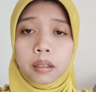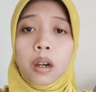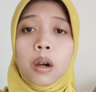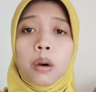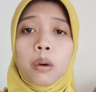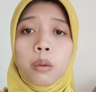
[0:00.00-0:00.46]

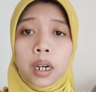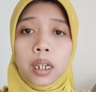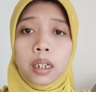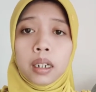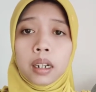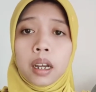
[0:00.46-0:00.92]
1.
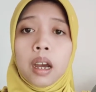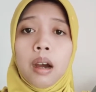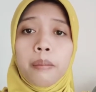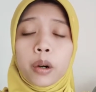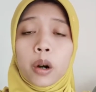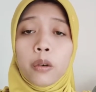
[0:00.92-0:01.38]

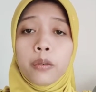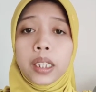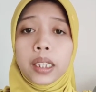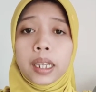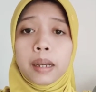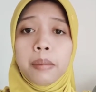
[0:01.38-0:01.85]

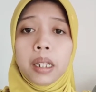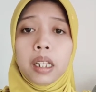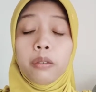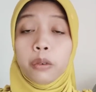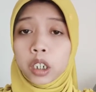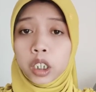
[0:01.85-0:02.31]
Profitable for
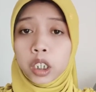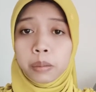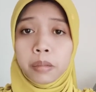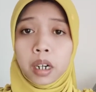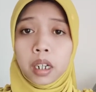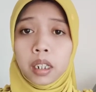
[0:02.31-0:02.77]

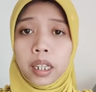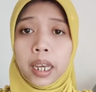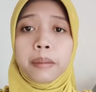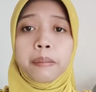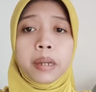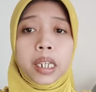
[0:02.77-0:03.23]
small and
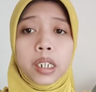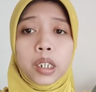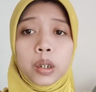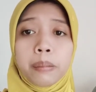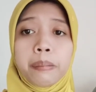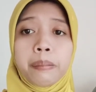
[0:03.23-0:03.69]

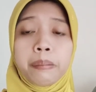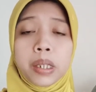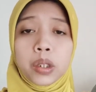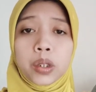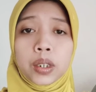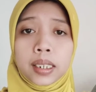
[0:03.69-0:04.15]
medium
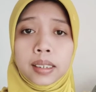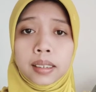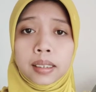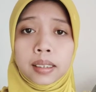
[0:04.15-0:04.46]
business.